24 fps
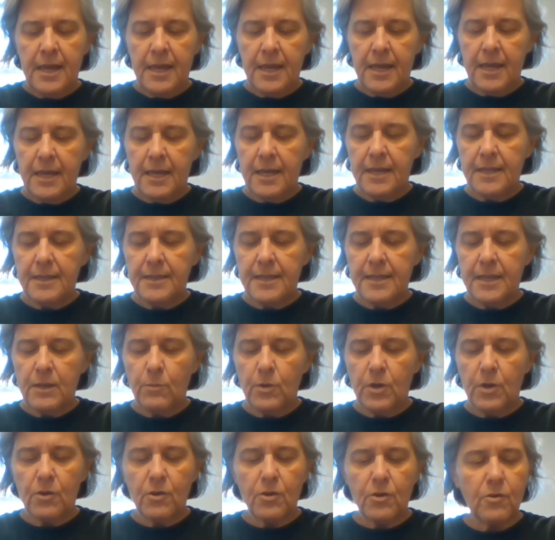And then
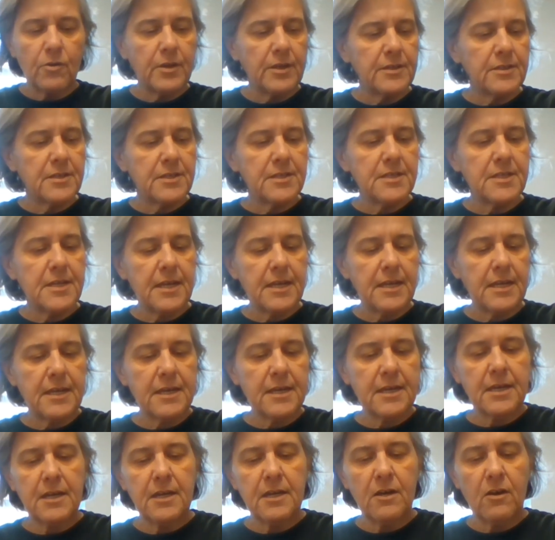we are going to take
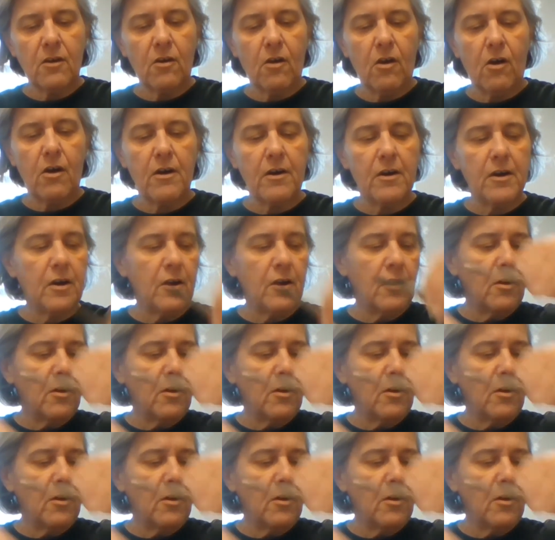our